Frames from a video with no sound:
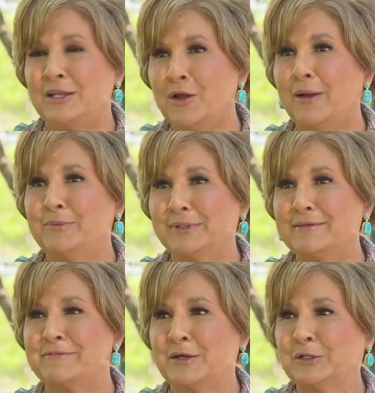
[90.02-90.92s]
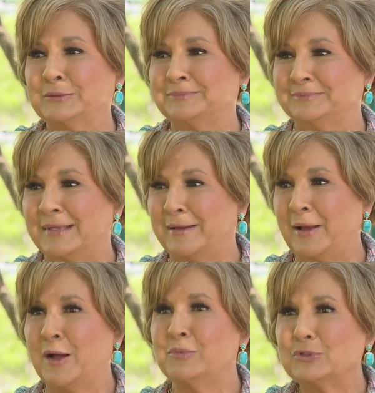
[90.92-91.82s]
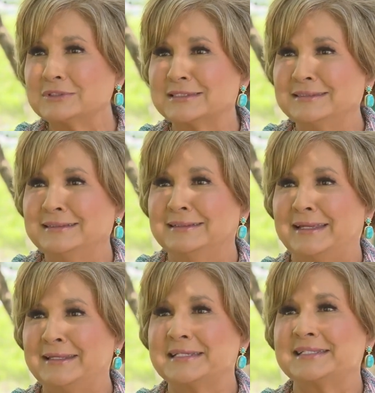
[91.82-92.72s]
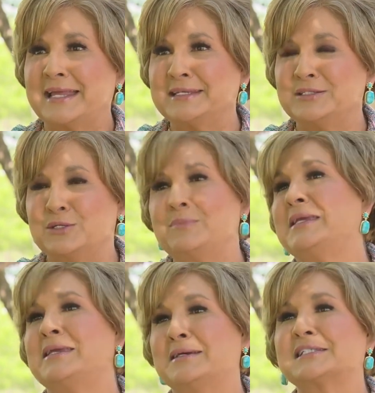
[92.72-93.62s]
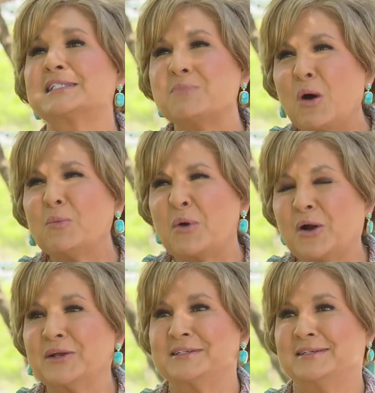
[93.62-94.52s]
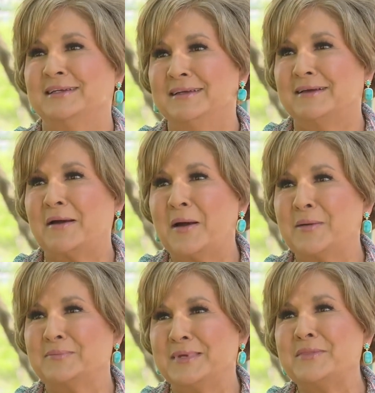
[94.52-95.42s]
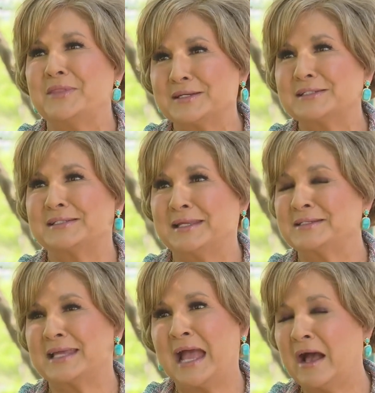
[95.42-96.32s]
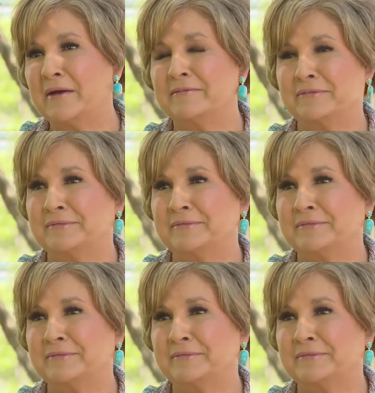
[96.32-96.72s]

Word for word: You know, I really feel humbled am excited to be a small part. Bill sponsor and House Majority Leader Monica